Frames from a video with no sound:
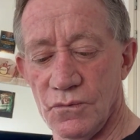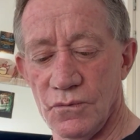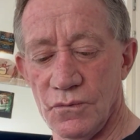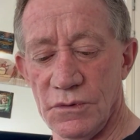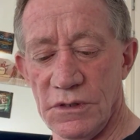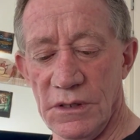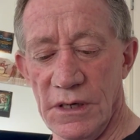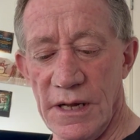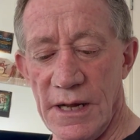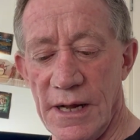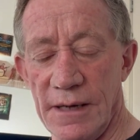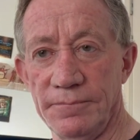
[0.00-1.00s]

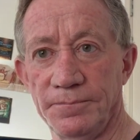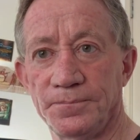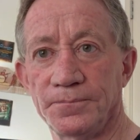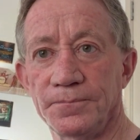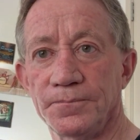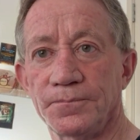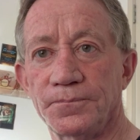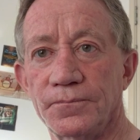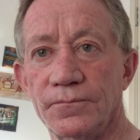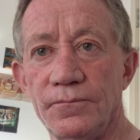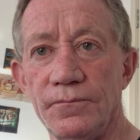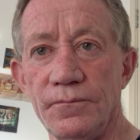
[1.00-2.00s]
what
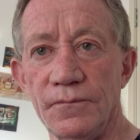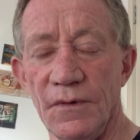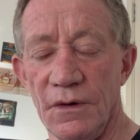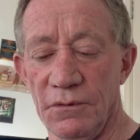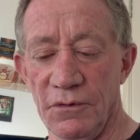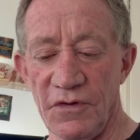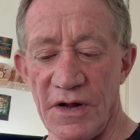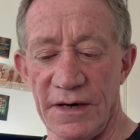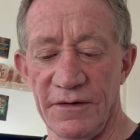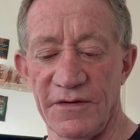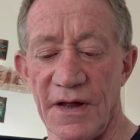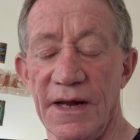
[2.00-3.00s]
was I
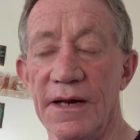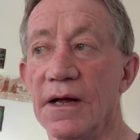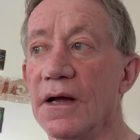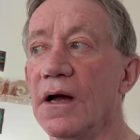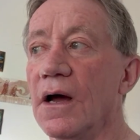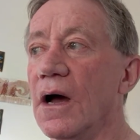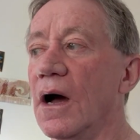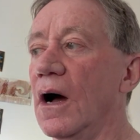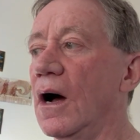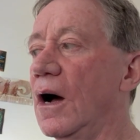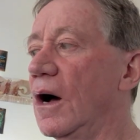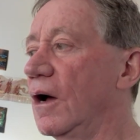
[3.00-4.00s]
going to say?
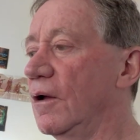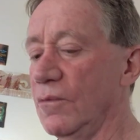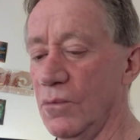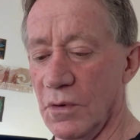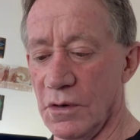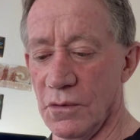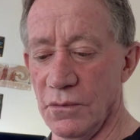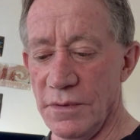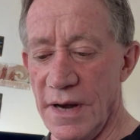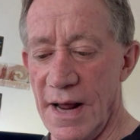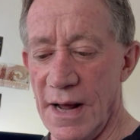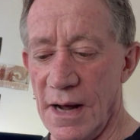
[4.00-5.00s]
I will
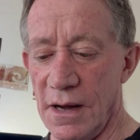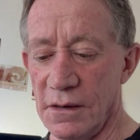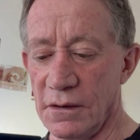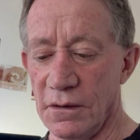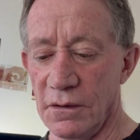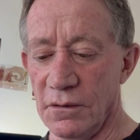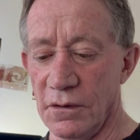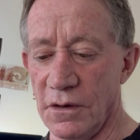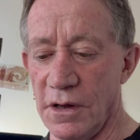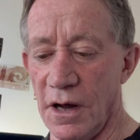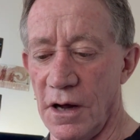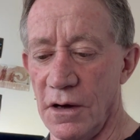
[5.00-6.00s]
now
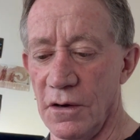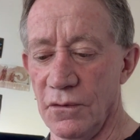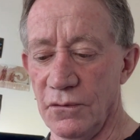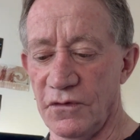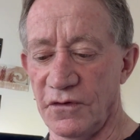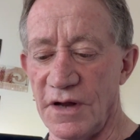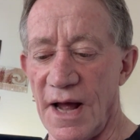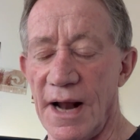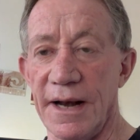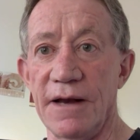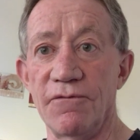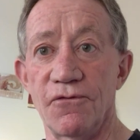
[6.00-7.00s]
go
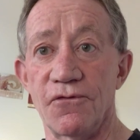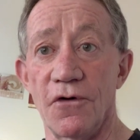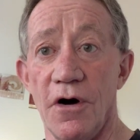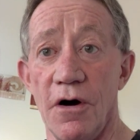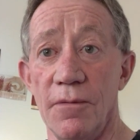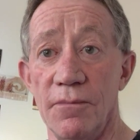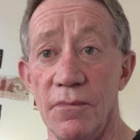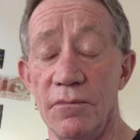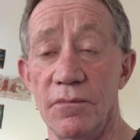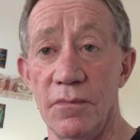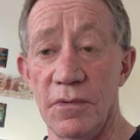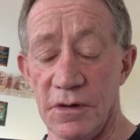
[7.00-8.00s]
starting from
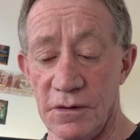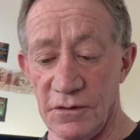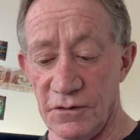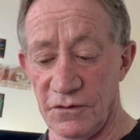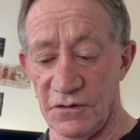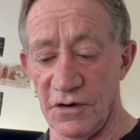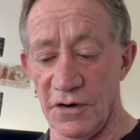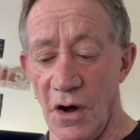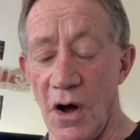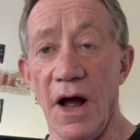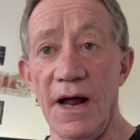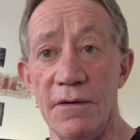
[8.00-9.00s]

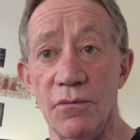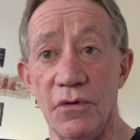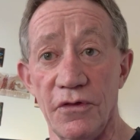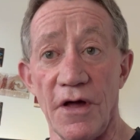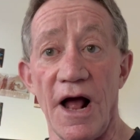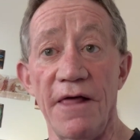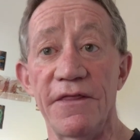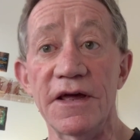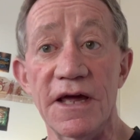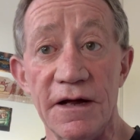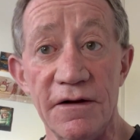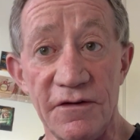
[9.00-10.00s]
tonight with other
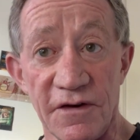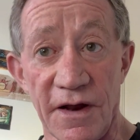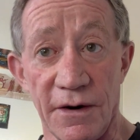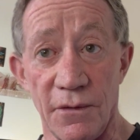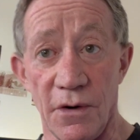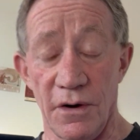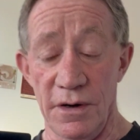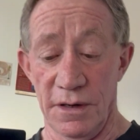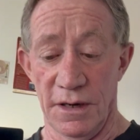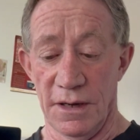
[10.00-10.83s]
gigs that are on.